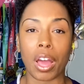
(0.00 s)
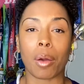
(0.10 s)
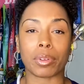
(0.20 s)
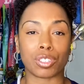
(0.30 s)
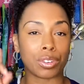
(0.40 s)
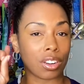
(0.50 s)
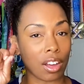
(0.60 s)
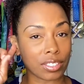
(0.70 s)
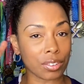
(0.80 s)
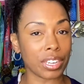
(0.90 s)
but you can
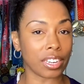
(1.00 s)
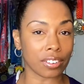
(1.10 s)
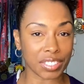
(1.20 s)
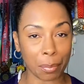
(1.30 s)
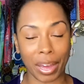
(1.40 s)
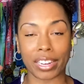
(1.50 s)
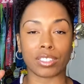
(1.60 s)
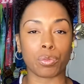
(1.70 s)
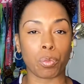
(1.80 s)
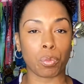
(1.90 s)
also hear if
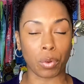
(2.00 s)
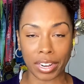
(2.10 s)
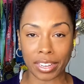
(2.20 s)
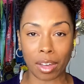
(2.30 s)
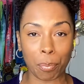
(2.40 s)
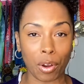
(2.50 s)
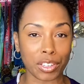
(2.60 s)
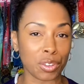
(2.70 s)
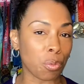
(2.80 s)
somebody's running up on you,